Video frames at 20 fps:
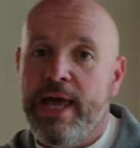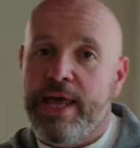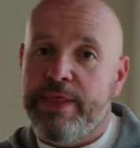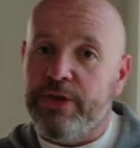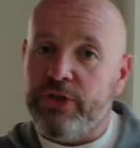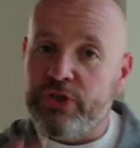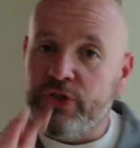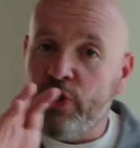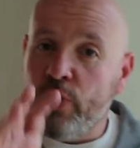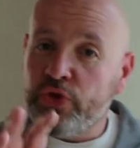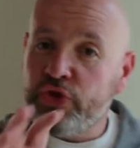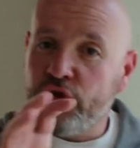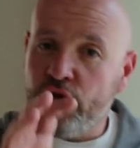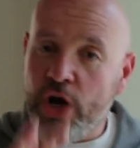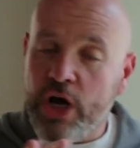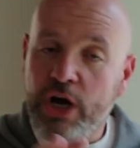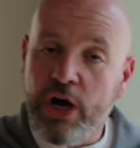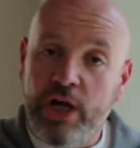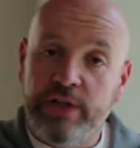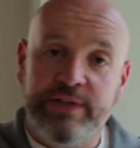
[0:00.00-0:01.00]
There's no strong
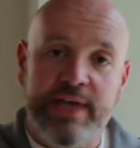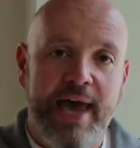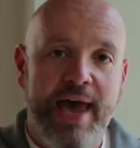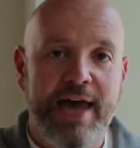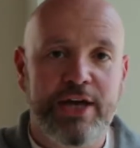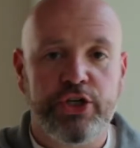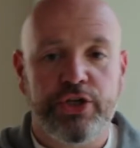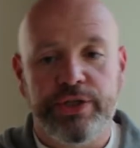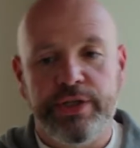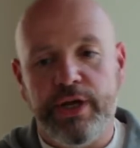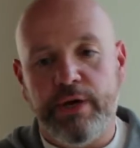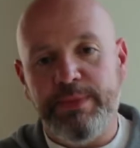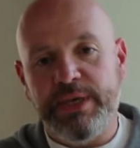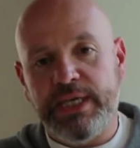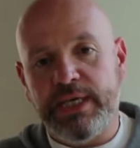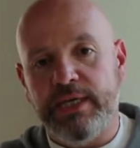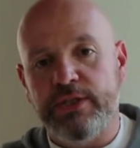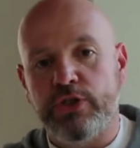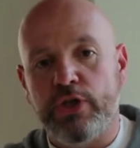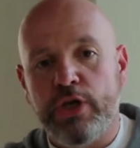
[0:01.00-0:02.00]
call to action there
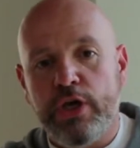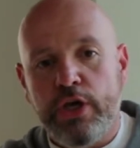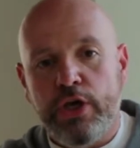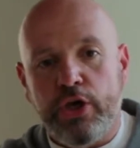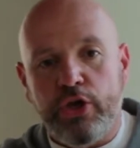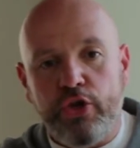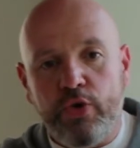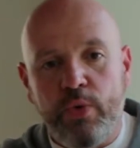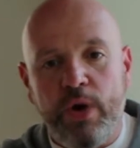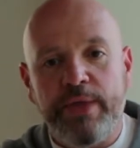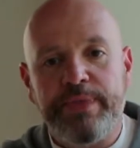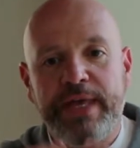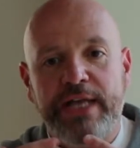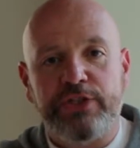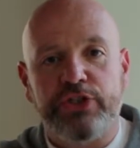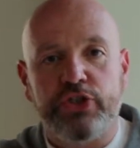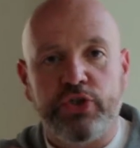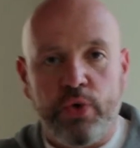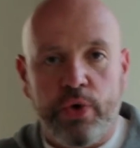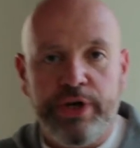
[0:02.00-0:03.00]
because you want that
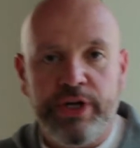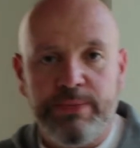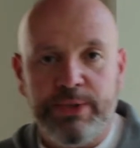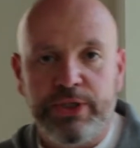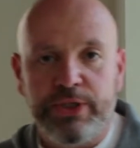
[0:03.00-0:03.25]
story to be